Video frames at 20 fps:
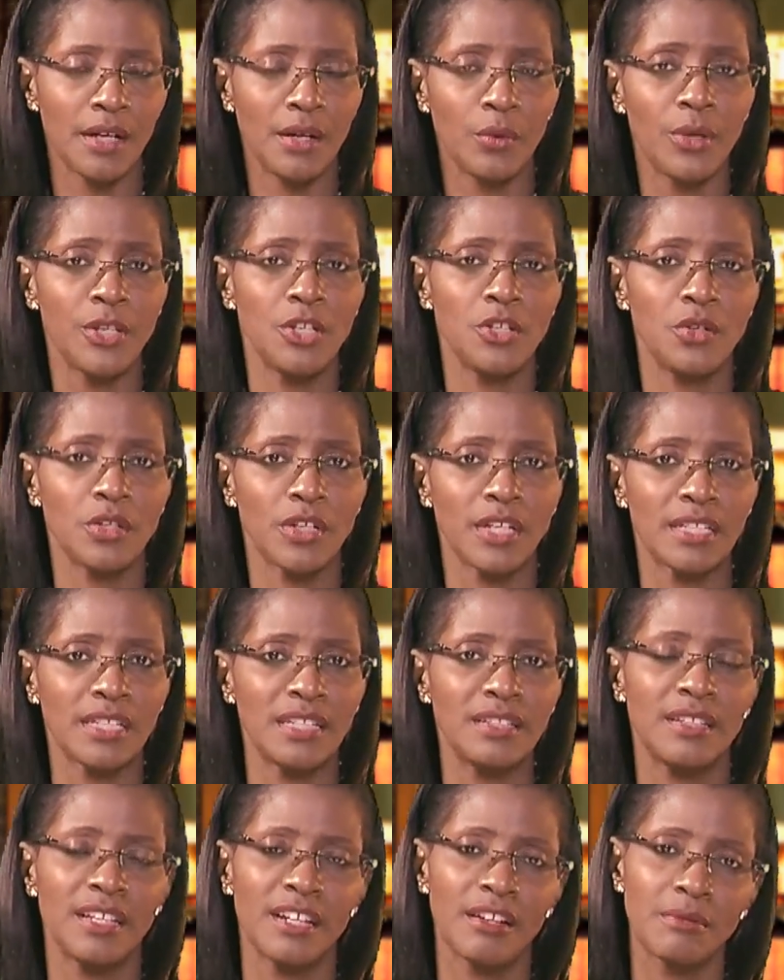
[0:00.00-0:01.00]
When you look at
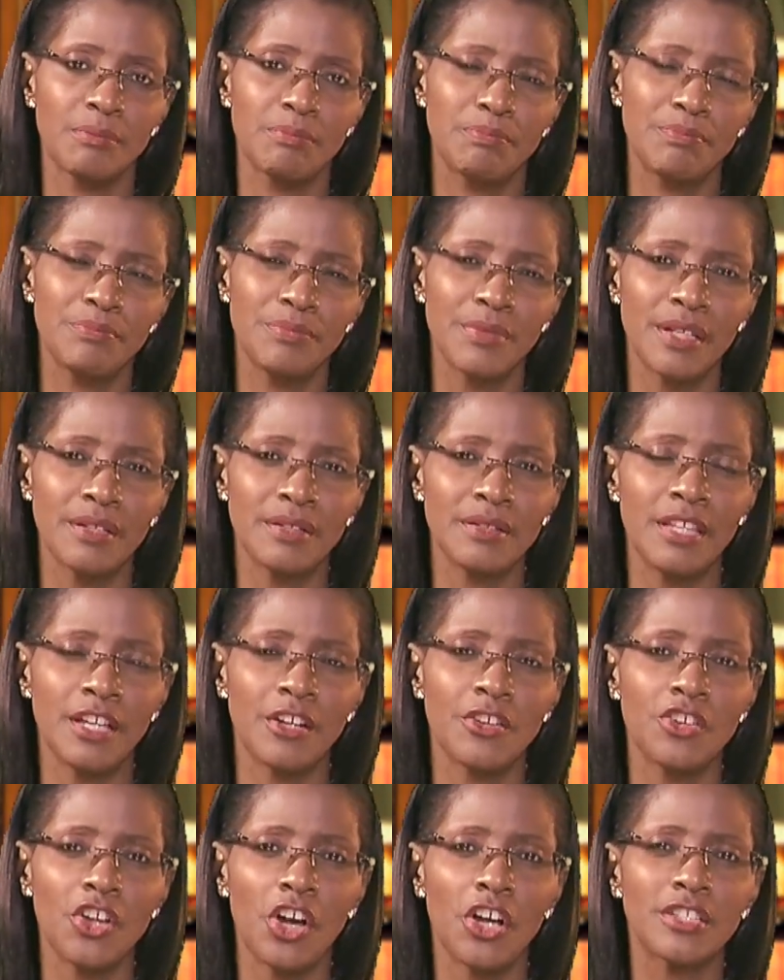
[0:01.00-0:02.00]
it,
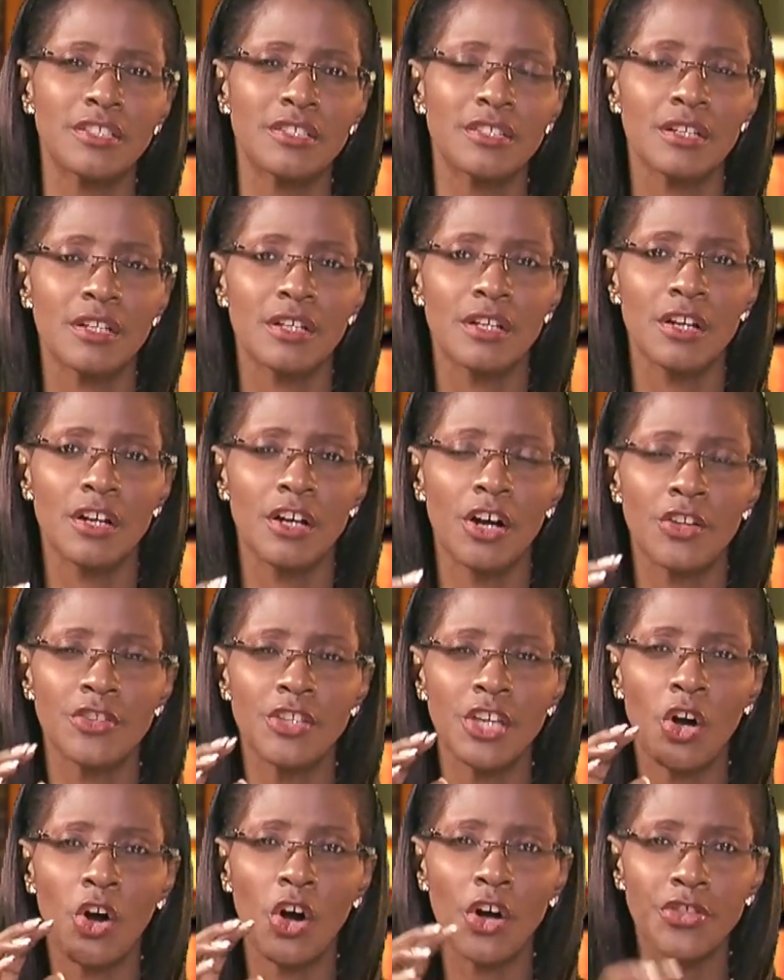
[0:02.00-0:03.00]
they're not
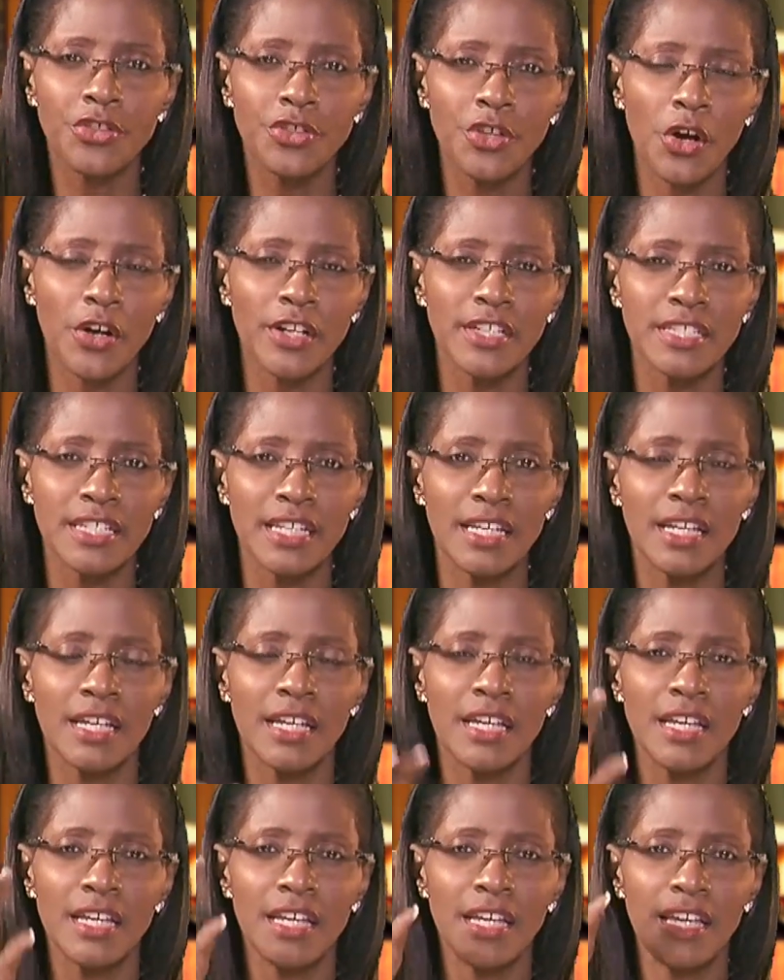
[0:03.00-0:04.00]
the authority
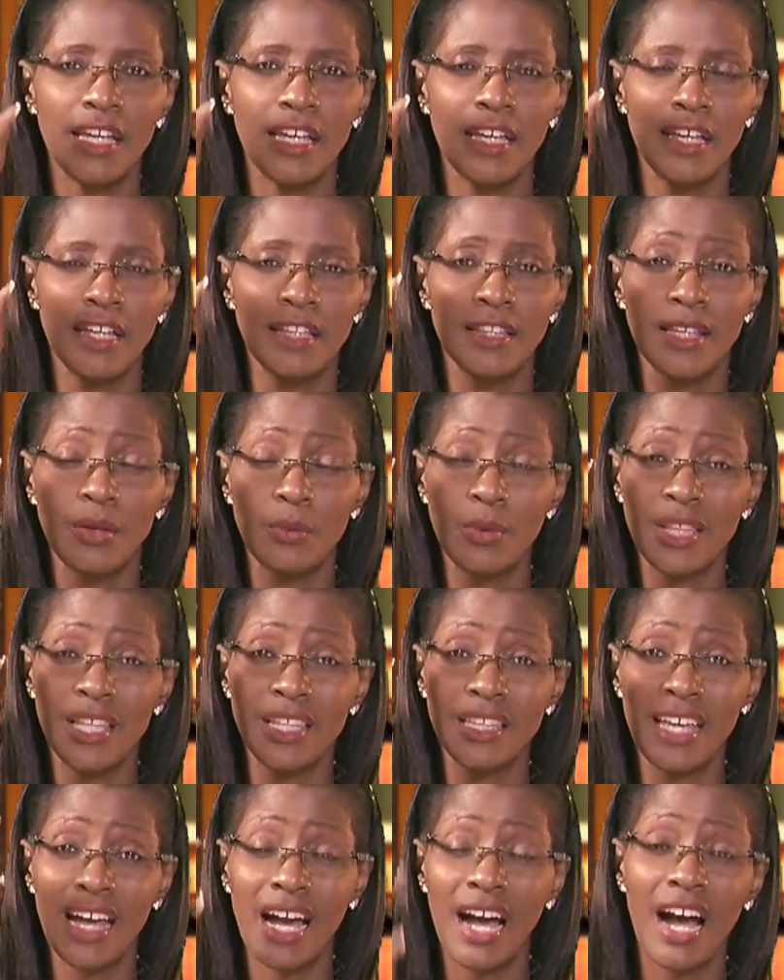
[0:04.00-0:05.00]

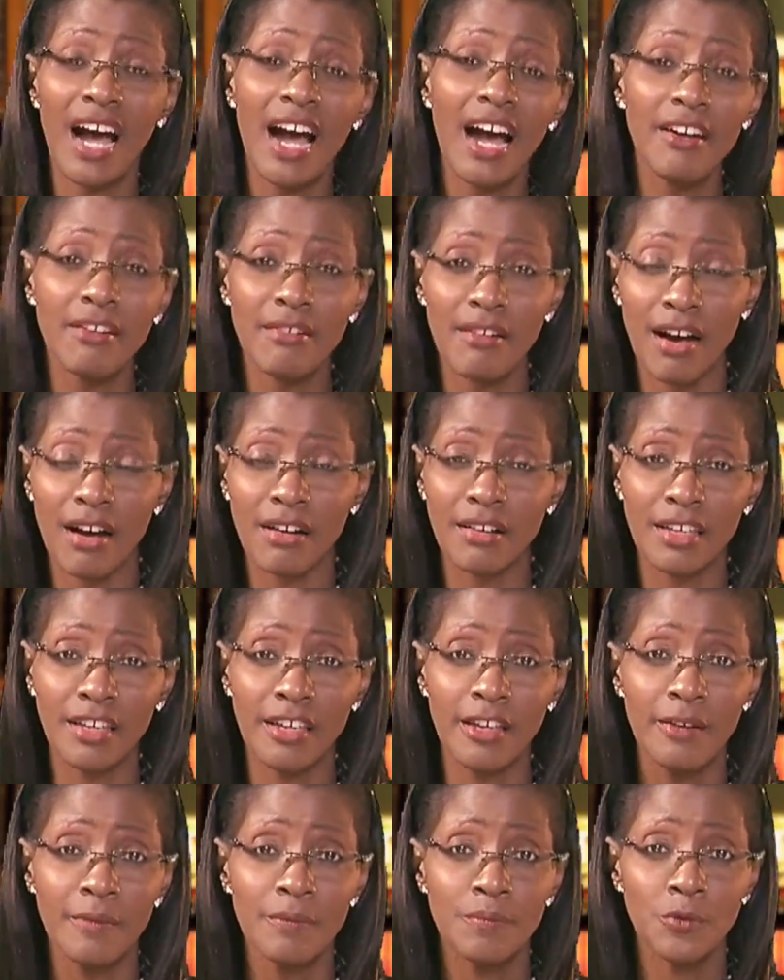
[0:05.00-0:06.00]
within the
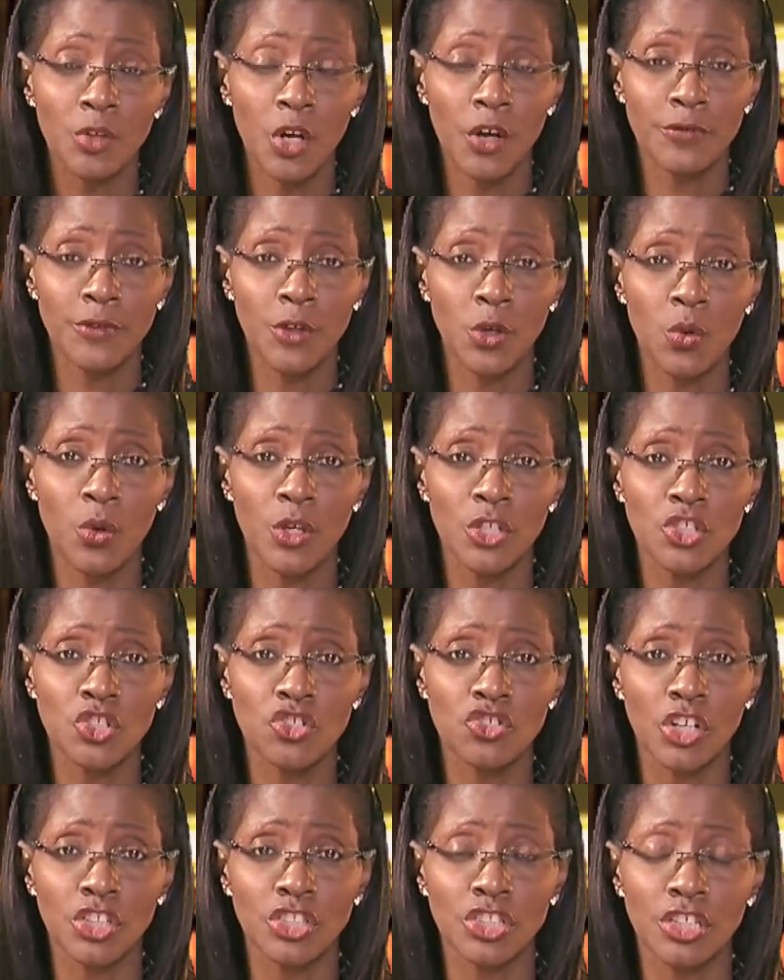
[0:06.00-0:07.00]
hierarchy of the court
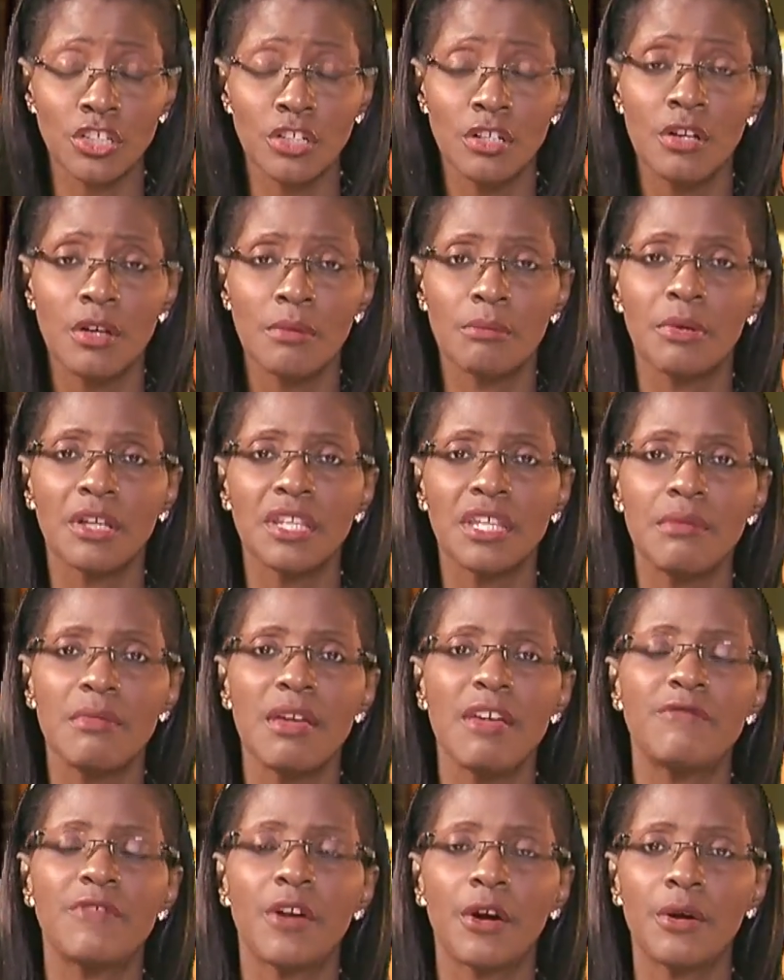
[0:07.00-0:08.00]
structure, but they
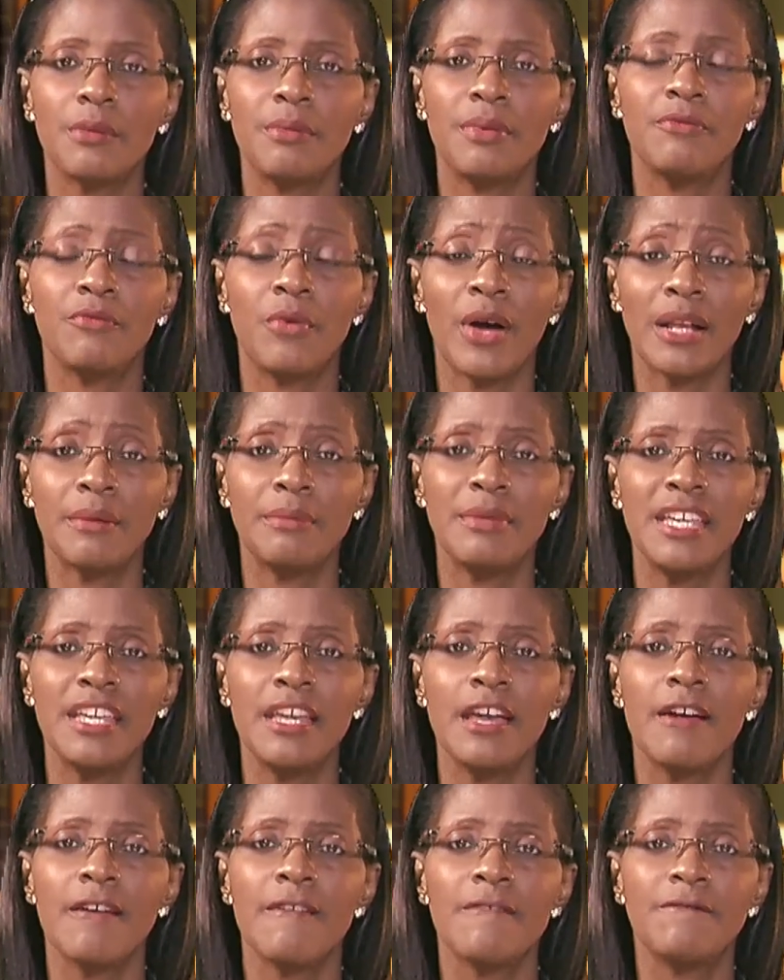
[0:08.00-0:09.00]
may very well
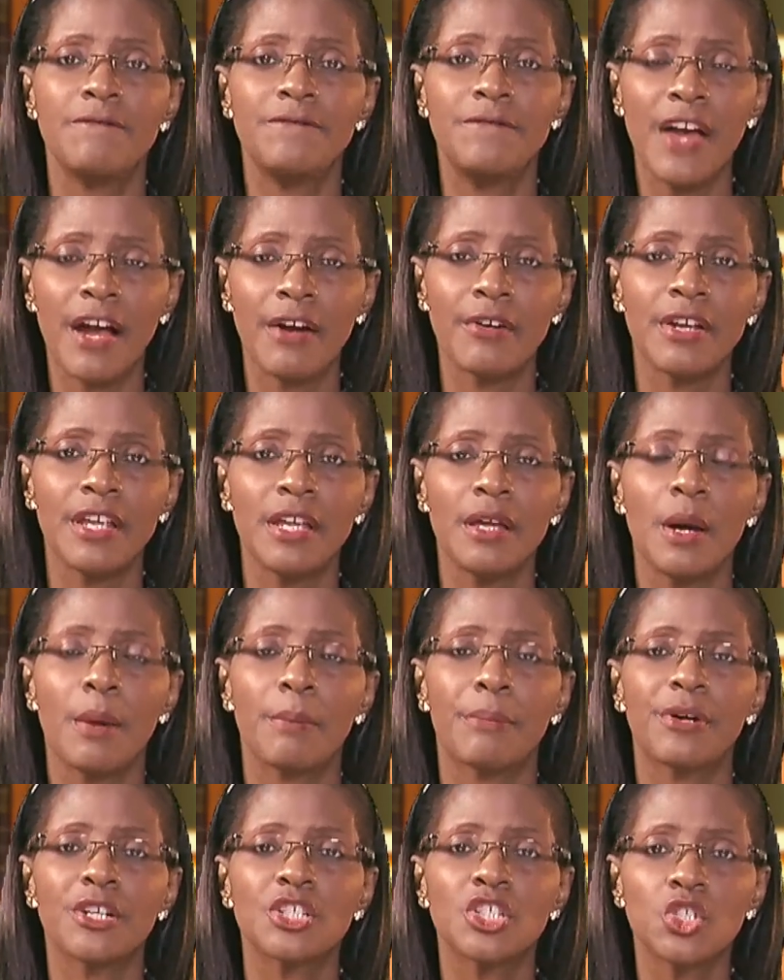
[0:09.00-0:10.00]
be very
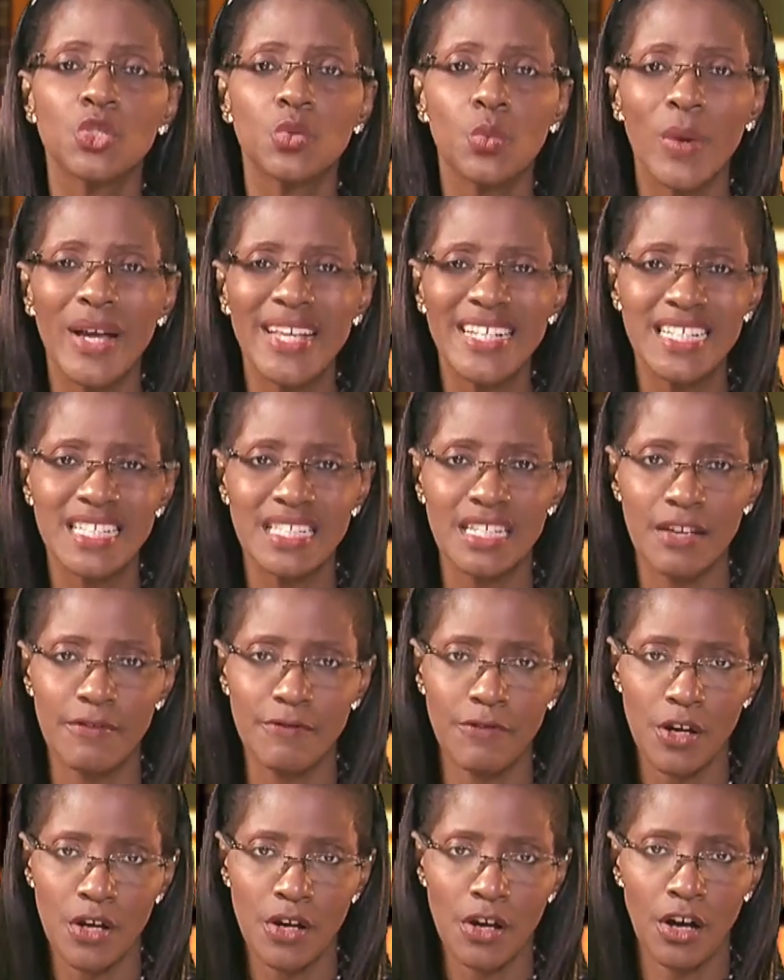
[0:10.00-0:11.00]

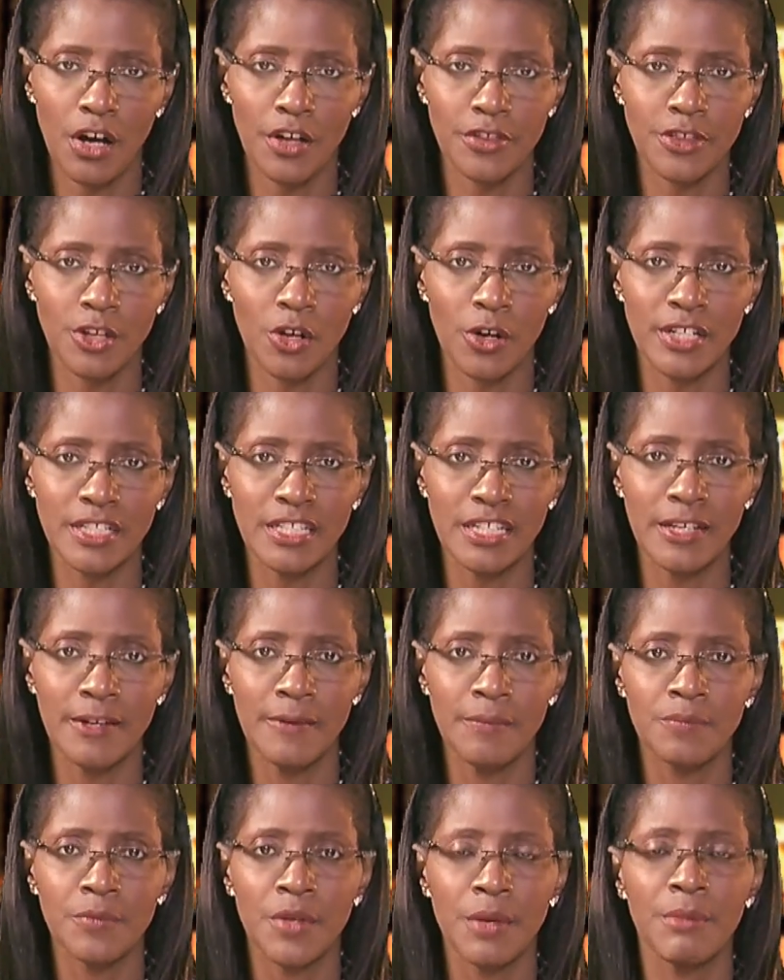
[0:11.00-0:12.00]
persuasive authority.
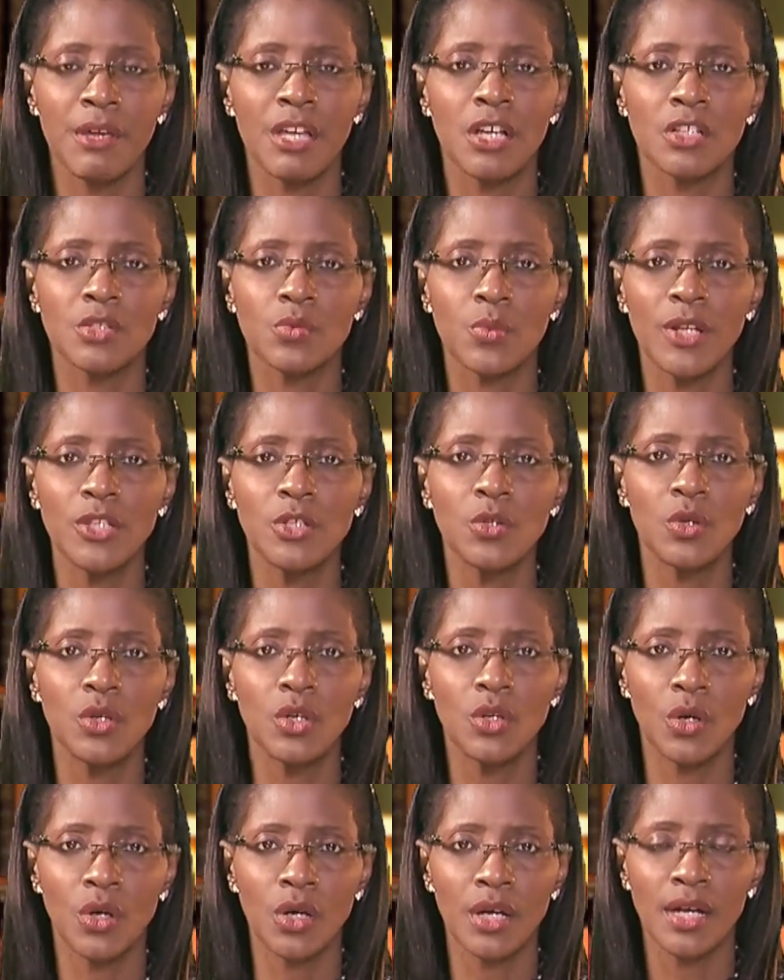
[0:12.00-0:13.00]
Because when you
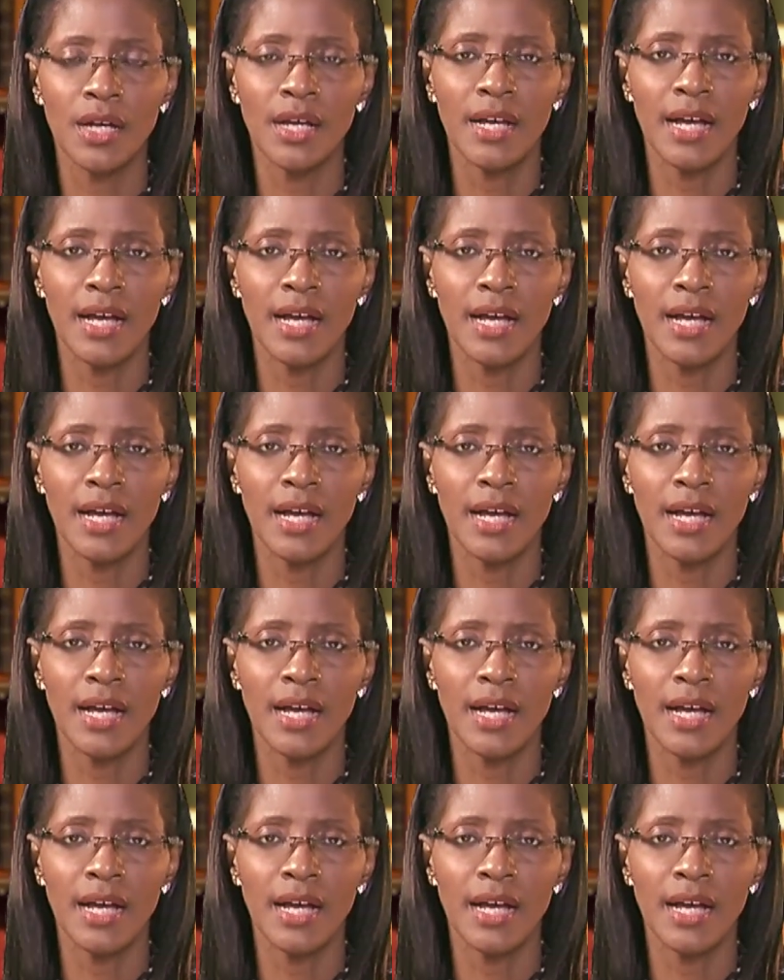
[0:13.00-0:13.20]
look